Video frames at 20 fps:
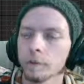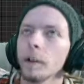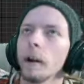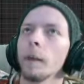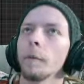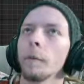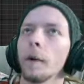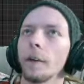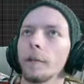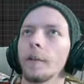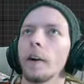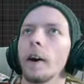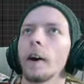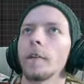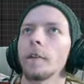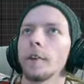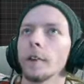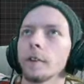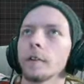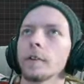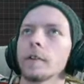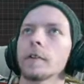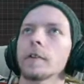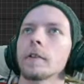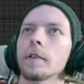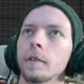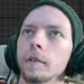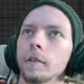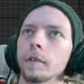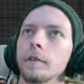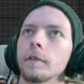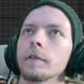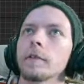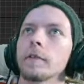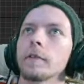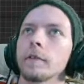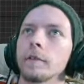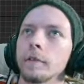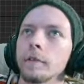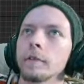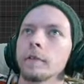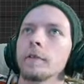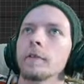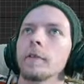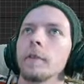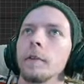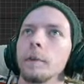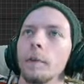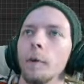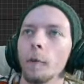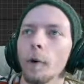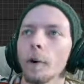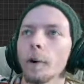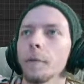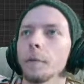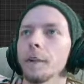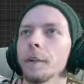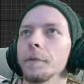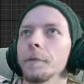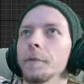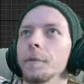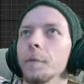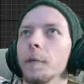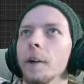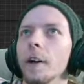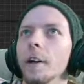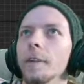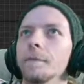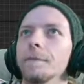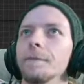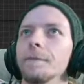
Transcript: About 5 years. But welcome in. What up?